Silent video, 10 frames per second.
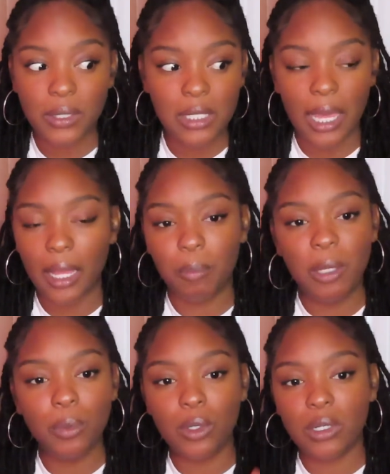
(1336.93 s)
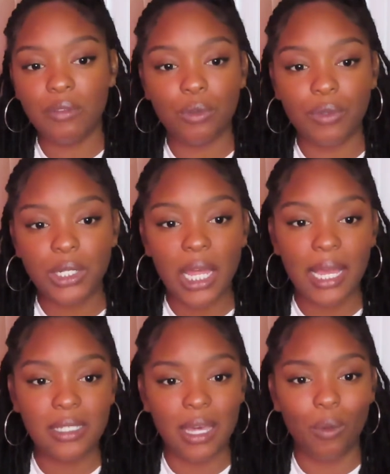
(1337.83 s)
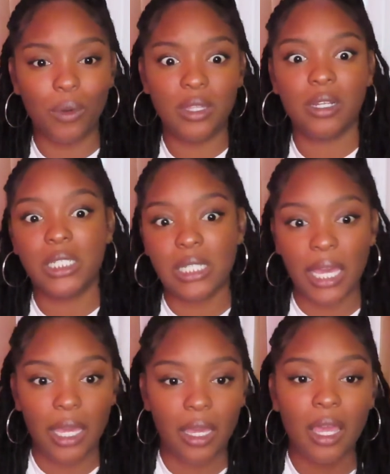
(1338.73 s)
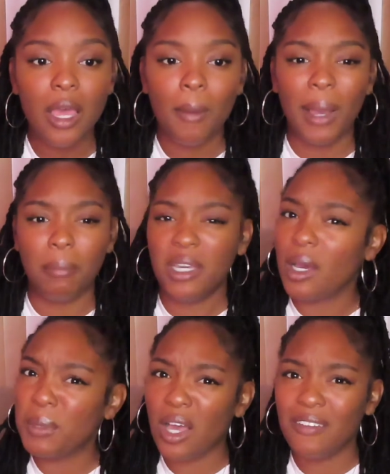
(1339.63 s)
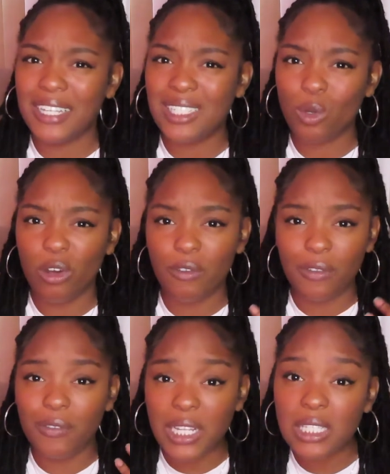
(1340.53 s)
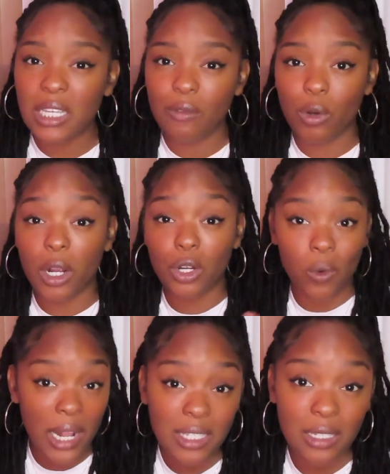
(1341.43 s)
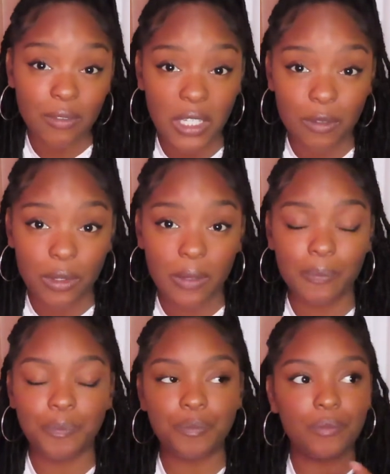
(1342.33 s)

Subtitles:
it's like people don't even realize that what they're saying might be coming off as sort of offensive or aggressive even.